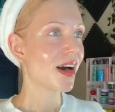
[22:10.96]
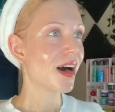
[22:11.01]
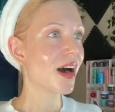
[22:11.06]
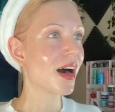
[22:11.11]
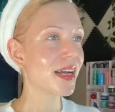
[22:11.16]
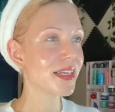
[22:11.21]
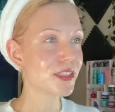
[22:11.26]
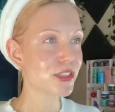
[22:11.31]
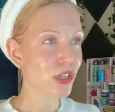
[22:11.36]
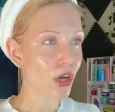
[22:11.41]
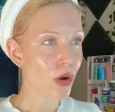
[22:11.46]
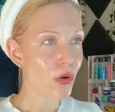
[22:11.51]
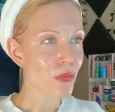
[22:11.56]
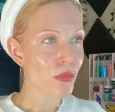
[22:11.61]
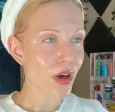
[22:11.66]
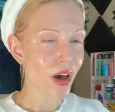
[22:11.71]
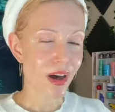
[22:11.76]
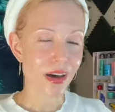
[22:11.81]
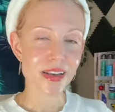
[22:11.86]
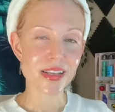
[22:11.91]
I don't
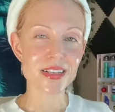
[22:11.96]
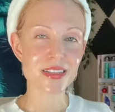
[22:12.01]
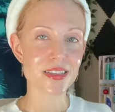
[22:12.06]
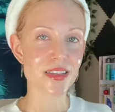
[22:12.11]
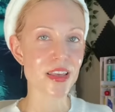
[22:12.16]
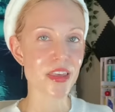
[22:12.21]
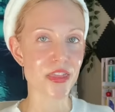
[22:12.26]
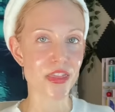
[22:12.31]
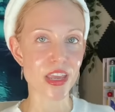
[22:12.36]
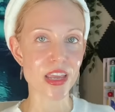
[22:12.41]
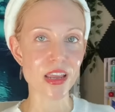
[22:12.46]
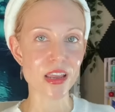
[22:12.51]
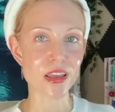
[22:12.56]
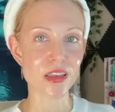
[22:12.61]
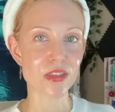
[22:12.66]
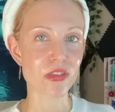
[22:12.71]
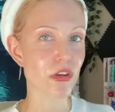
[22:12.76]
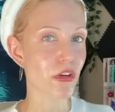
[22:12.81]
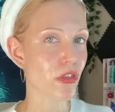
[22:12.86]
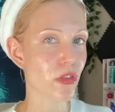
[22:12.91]
honestly think
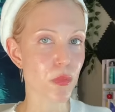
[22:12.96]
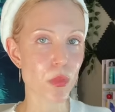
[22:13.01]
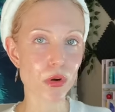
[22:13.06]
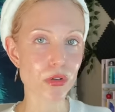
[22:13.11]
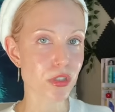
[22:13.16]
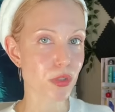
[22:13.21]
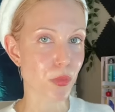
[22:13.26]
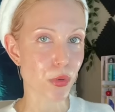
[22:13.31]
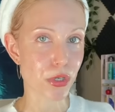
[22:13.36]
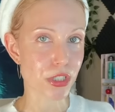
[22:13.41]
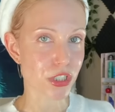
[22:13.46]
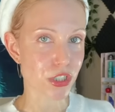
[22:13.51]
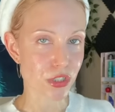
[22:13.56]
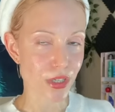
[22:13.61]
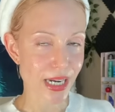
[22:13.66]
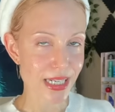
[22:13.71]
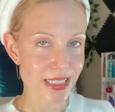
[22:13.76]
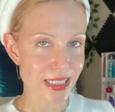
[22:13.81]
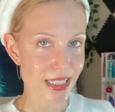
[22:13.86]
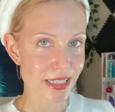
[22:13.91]
they're the most
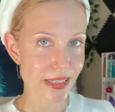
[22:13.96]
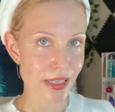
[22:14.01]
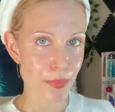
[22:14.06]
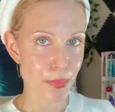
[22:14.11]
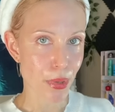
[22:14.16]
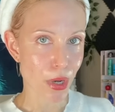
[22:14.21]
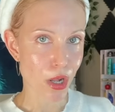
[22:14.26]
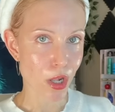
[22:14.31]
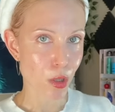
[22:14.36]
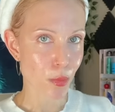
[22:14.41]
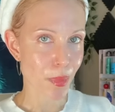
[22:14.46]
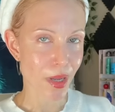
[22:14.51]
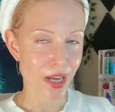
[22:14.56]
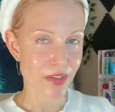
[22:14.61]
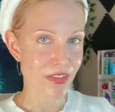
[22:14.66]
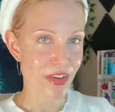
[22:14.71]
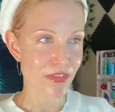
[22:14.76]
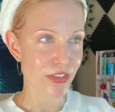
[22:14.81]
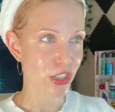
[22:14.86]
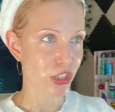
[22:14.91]
moisturizing lip balm I've
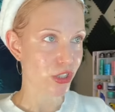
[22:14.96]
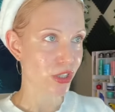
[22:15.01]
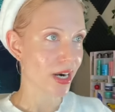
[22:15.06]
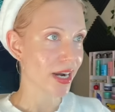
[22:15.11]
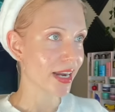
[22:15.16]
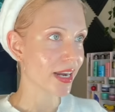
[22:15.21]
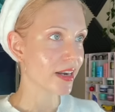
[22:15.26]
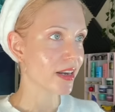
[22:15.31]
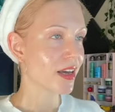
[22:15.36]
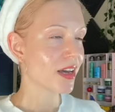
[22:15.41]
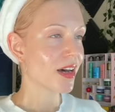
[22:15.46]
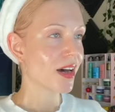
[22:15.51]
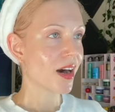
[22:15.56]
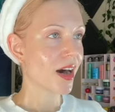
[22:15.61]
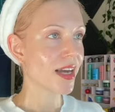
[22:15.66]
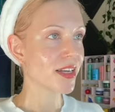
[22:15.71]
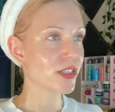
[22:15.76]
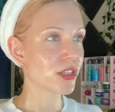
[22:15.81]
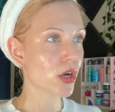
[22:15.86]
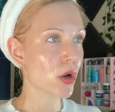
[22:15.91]
ever tried.
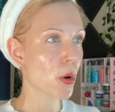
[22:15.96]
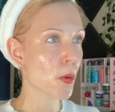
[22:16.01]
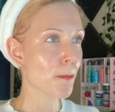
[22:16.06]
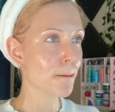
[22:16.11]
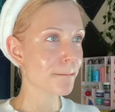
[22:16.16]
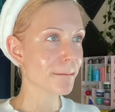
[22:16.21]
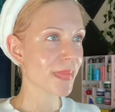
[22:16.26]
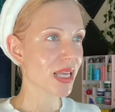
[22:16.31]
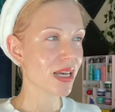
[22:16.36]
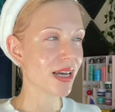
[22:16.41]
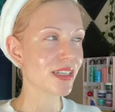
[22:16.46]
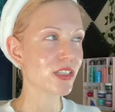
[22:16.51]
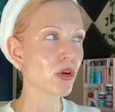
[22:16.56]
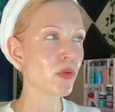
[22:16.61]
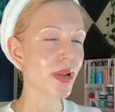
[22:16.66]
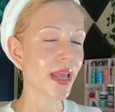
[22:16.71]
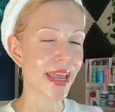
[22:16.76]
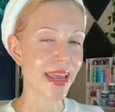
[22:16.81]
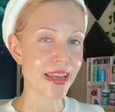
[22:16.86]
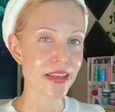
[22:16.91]
I don't I
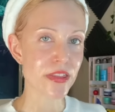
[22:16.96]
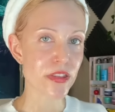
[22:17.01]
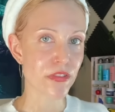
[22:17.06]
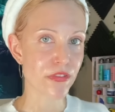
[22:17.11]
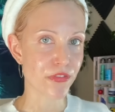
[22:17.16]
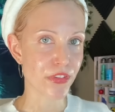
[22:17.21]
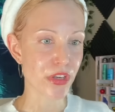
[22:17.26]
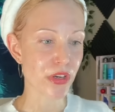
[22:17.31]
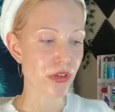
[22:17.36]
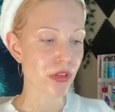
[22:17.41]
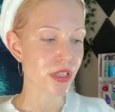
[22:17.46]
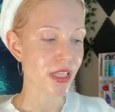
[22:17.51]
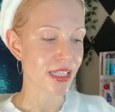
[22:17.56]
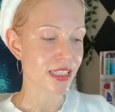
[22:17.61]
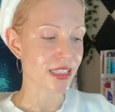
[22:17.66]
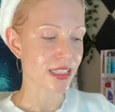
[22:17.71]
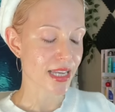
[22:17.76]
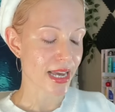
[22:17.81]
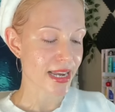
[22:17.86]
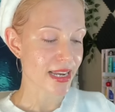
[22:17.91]
don't hate the feel. It's
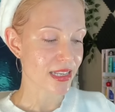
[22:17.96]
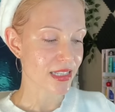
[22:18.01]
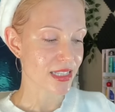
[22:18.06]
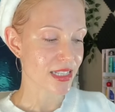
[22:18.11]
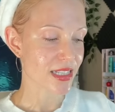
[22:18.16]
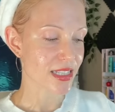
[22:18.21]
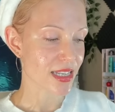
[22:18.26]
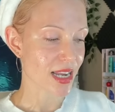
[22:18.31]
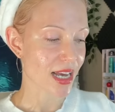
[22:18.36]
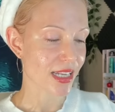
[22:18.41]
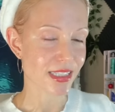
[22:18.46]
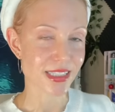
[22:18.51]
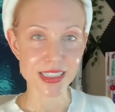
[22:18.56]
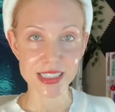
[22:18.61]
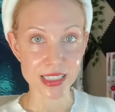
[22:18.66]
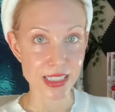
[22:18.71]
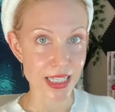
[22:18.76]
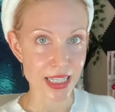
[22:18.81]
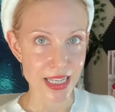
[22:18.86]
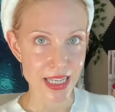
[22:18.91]
nice. It's not
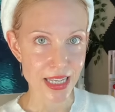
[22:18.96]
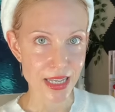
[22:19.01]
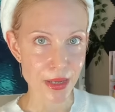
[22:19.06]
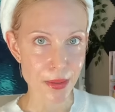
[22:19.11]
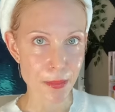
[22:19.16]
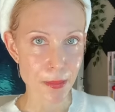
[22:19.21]
sticky.